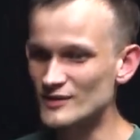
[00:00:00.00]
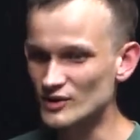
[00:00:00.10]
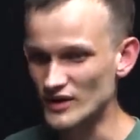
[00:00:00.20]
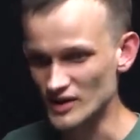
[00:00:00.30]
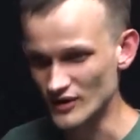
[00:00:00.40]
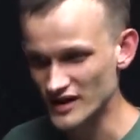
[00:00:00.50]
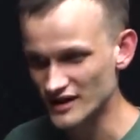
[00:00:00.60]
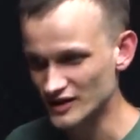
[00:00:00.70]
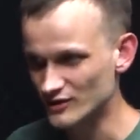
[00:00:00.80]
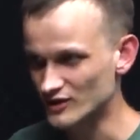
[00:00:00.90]
resource
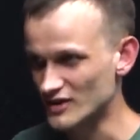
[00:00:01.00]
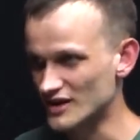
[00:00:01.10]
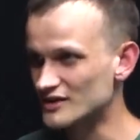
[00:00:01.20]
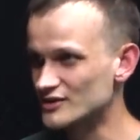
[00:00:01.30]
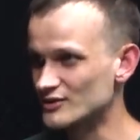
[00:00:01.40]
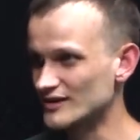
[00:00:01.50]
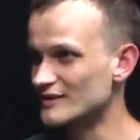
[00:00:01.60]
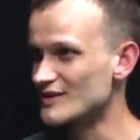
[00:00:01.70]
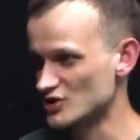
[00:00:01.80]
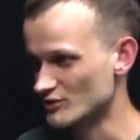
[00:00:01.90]
that you're using to
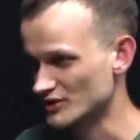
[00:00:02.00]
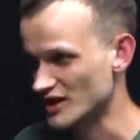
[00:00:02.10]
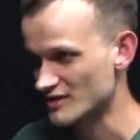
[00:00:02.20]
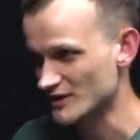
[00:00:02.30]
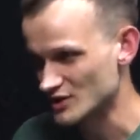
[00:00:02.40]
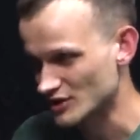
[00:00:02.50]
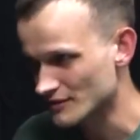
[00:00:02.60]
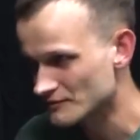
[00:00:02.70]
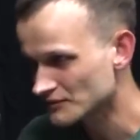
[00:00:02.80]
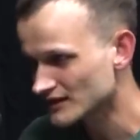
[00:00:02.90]
like measure participation?
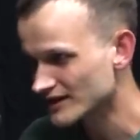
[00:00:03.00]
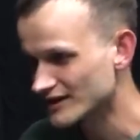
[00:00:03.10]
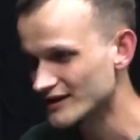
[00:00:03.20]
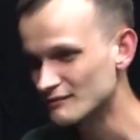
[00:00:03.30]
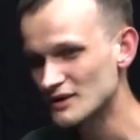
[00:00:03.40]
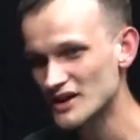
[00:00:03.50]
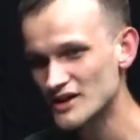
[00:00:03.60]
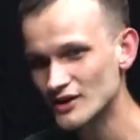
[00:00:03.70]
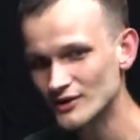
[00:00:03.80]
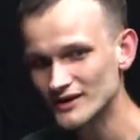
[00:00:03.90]

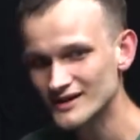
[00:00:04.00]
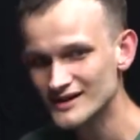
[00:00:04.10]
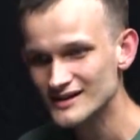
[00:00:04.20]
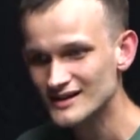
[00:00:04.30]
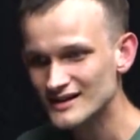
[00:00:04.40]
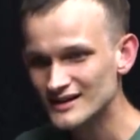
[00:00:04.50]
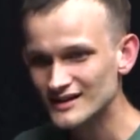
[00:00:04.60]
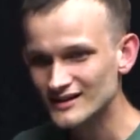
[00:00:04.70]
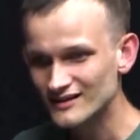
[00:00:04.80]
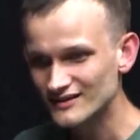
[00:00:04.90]
So
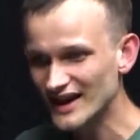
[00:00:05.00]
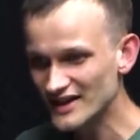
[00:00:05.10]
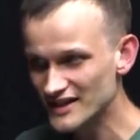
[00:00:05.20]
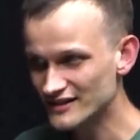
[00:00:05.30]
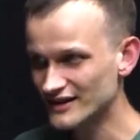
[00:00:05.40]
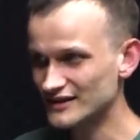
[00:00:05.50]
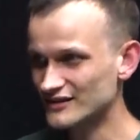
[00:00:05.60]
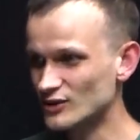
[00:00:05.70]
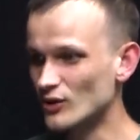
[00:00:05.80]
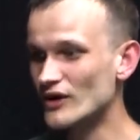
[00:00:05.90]
that's like
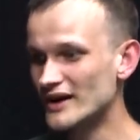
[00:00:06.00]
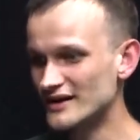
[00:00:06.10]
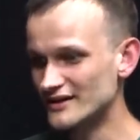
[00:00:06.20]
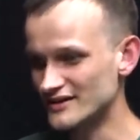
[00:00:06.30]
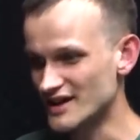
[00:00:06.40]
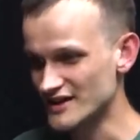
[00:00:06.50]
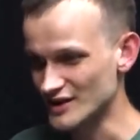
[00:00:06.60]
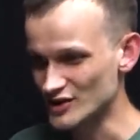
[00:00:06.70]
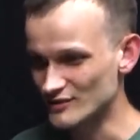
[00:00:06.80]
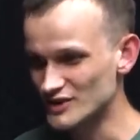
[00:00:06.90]
the core
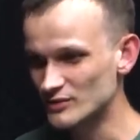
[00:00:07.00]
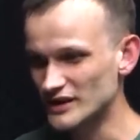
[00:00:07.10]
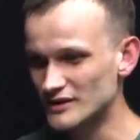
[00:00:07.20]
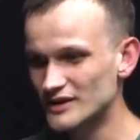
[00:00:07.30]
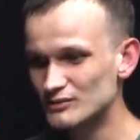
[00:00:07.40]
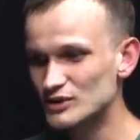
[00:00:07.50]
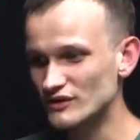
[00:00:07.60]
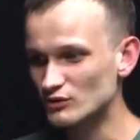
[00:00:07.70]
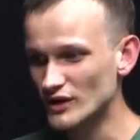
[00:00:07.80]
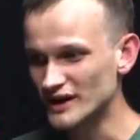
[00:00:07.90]
distinction between proof
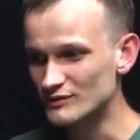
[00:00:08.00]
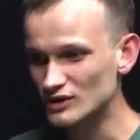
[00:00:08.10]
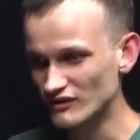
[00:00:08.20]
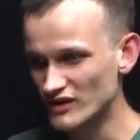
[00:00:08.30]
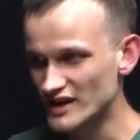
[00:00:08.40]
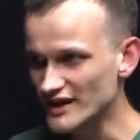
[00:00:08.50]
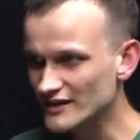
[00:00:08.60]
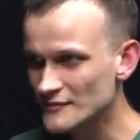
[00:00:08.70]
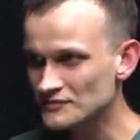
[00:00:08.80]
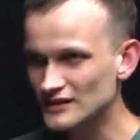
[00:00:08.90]
of work and proof of stake.
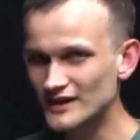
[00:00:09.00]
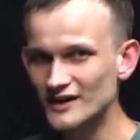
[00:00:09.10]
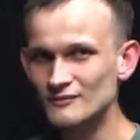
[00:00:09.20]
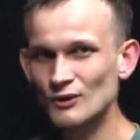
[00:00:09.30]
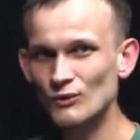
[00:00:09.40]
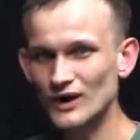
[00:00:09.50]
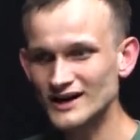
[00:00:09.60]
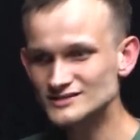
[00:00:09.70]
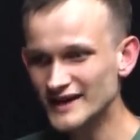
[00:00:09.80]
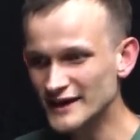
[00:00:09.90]

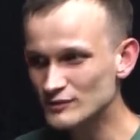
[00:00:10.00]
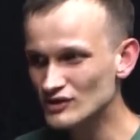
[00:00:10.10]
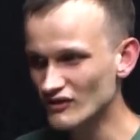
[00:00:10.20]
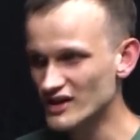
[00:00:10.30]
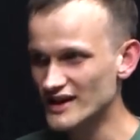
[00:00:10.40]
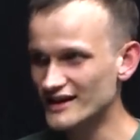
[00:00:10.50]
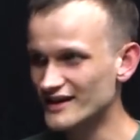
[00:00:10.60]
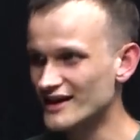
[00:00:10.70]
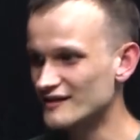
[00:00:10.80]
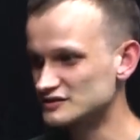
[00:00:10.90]
I like proof of stake,
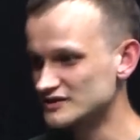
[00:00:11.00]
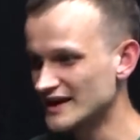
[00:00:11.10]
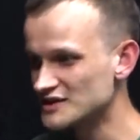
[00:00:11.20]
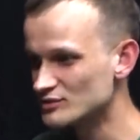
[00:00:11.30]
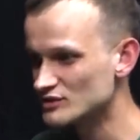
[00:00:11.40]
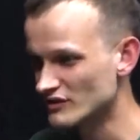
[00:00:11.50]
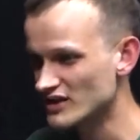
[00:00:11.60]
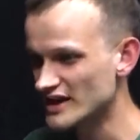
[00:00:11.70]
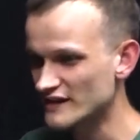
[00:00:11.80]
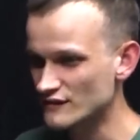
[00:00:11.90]
and I've liked proof of
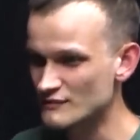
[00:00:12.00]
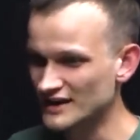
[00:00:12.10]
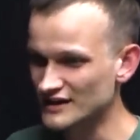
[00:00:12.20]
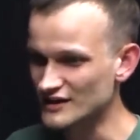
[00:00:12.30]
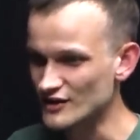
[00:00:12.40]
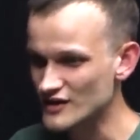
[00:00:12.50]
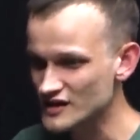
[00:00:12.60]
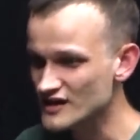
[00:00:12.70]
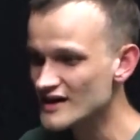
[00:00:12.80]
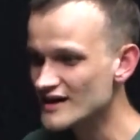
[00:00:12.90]
stake for many years,